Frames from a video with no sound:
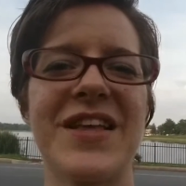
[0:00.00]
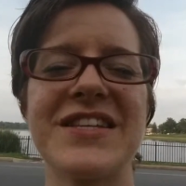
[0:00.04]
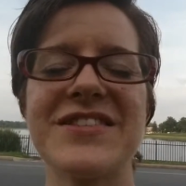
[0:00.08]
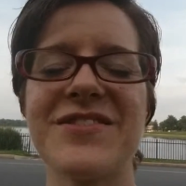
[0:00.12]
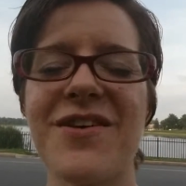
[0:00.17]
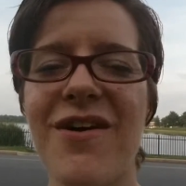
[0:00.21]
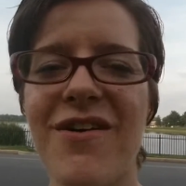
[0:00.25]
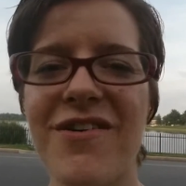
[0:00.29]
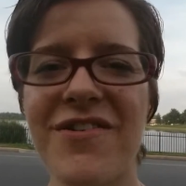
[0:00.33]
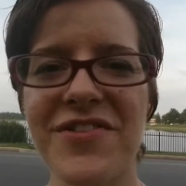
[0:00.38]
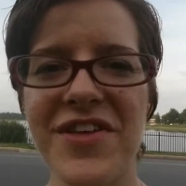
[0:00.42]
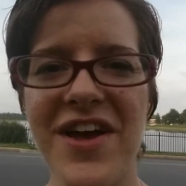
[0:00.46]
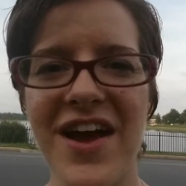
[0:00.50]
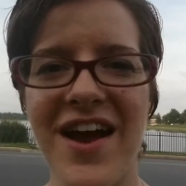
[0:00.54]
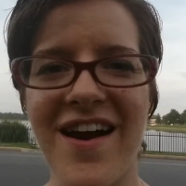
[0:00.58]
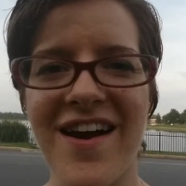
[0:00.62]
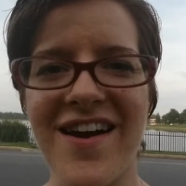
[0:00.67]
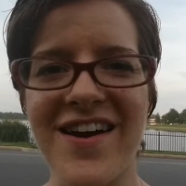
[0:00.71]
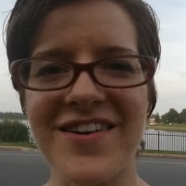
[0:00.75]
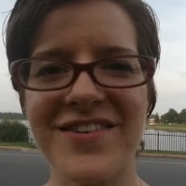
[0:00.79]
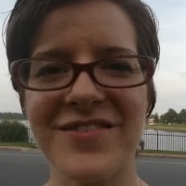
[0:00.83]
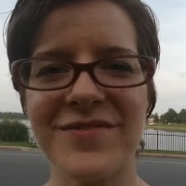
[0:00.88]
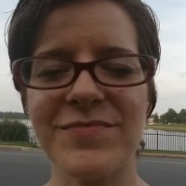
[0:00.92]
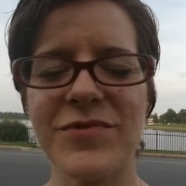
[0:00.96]
it's all
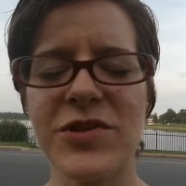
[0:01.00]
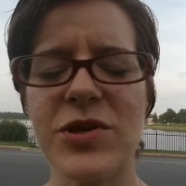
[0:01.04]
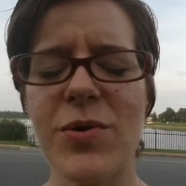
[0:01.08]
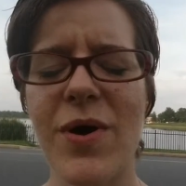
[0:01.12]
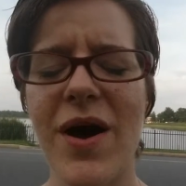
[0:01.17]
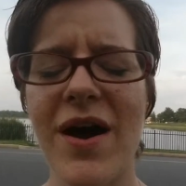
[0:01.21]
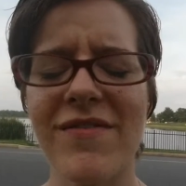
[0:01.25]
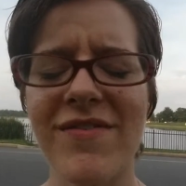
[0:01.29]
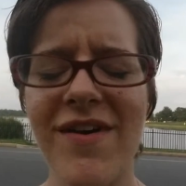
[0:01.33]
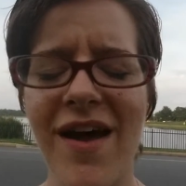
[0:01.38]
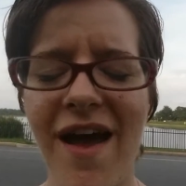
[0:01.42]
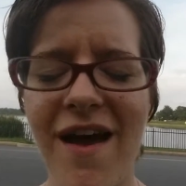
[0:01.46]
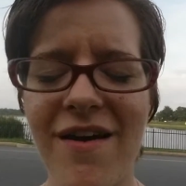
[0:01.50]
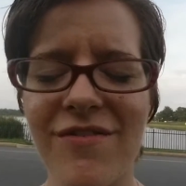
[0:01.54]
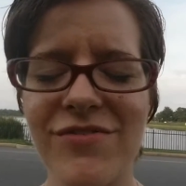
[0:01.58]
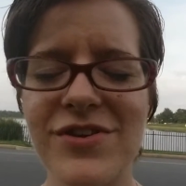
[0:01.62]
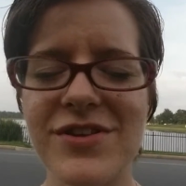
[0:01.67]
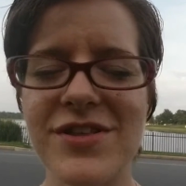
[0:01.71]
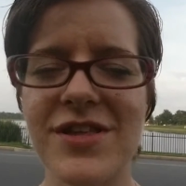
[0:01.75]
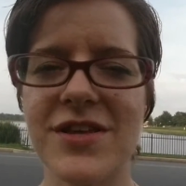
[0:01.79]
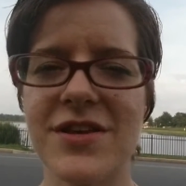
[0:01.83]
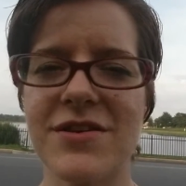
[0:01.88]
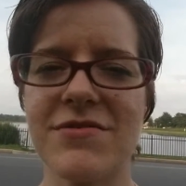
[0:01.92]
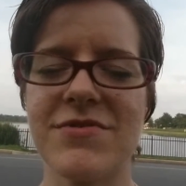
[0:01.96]
there you have
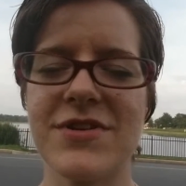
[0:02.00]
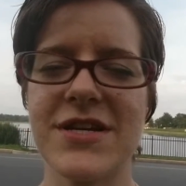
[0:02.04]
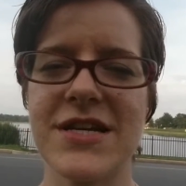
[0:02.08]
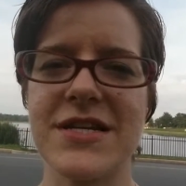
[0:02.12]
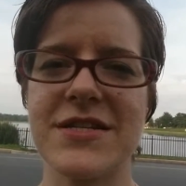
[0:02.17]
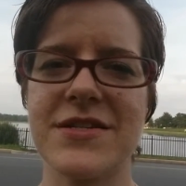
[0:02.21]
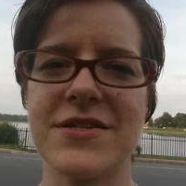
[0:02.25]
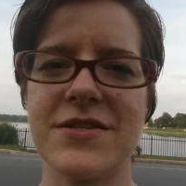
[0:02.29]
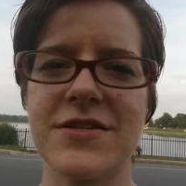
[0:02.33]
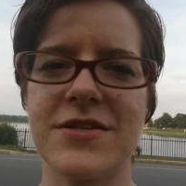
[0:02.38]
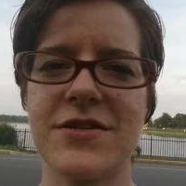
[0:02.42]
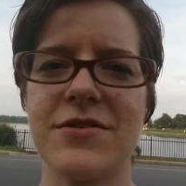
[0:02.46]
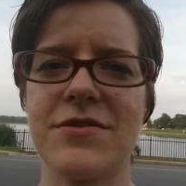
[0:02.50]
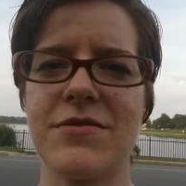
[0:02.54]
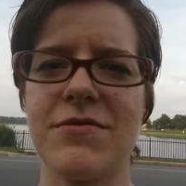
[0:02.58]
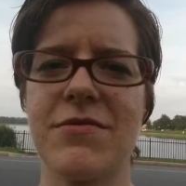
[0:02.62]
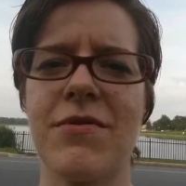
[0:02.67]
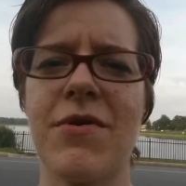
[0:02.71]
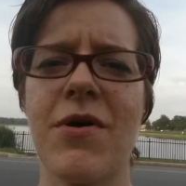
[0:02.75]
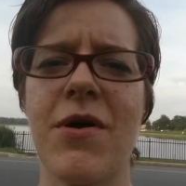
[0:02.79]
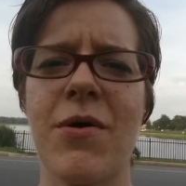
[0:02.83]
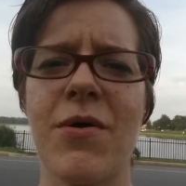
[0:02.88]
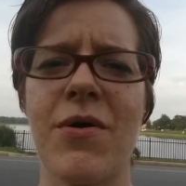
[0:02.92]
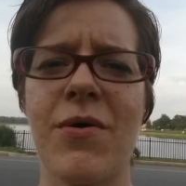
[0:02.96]
everything you need to
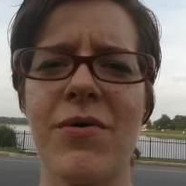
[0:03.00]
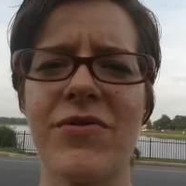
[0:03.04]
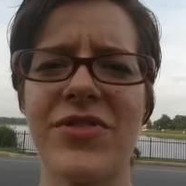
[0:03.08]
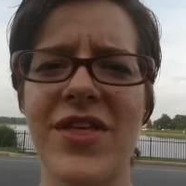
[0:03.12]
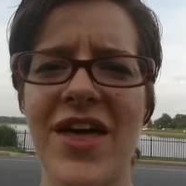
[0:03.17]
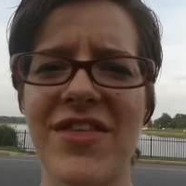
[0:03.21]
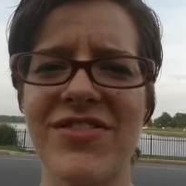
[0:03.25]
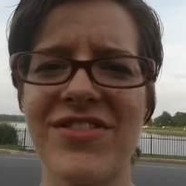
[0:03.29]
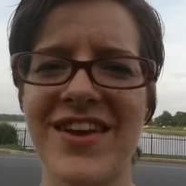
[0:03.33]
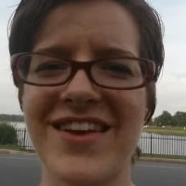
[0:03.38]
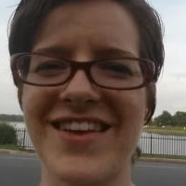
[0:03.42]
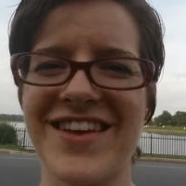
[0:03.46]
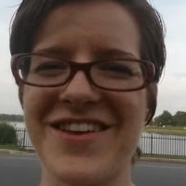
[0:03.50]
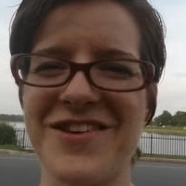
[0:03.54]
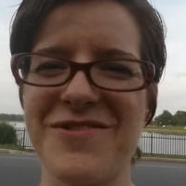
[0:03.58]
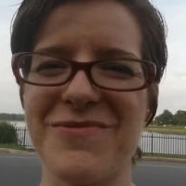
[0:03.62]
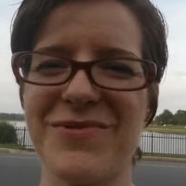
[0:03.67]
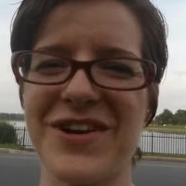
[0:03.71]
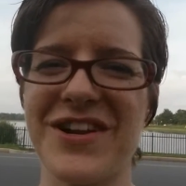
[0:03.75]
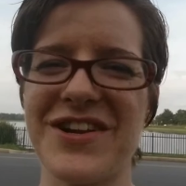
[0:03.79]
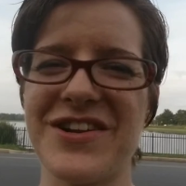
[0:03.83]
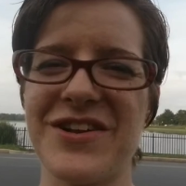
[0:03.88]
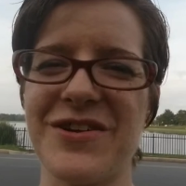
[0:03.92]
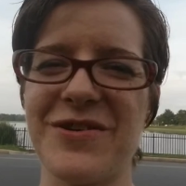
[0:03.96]
do that thing that you
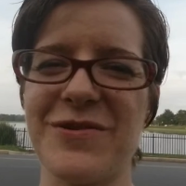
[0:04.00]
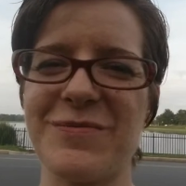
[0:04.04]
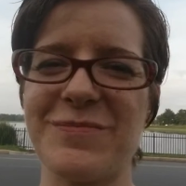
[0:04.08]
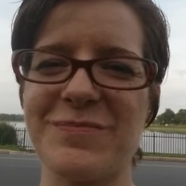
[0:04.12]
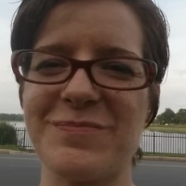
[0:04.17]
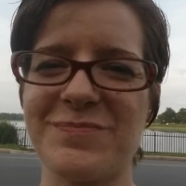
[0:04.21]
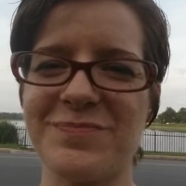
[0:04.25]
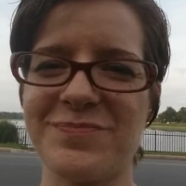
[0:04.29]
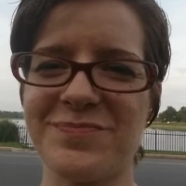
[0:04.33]
want to do